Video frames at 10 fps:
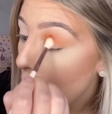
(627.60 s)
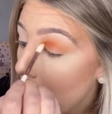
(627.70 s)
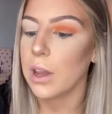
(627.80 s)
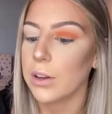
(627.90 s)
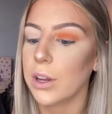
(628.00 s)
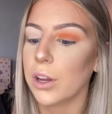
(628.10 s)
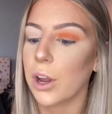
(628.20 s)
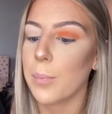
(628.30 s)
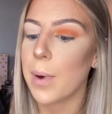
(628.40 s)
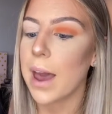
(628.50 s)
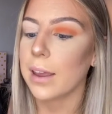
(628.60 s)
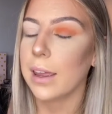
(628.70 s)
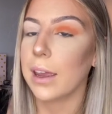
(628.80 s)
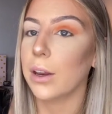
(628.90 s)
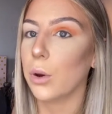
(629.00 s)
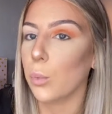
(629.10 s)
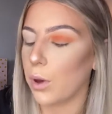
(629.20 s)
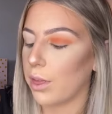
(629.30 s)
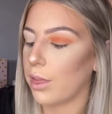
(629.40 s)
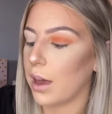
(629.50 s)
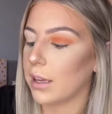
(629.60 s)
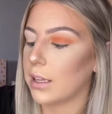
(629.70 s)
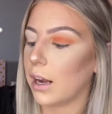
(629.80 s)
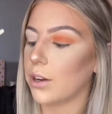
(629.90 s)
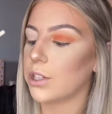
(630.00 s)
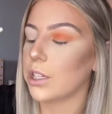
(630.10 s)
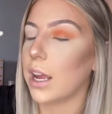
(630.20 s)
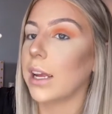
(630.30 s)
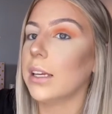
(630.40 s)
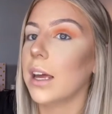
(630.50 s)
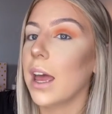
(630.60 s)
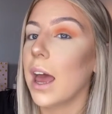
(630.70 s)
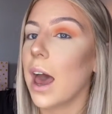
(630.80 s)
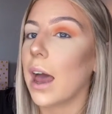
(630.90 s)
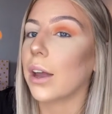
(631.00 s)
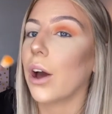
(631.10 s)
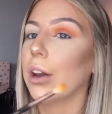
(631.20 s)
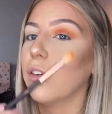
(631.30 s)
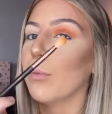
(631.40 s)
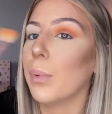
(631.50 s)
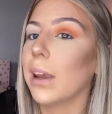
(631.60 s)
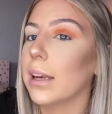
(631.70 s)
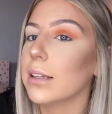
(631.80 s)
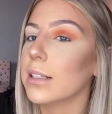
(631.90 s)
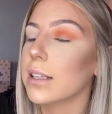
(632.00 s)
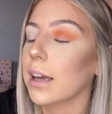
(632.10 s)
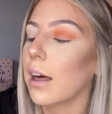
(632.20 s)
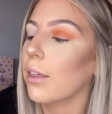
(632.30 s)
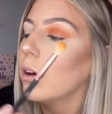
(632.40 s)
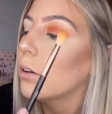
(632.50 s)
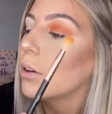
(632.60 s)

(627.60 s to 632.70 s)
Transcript: Now you can go back in with that yellow shade and kind of blend it together.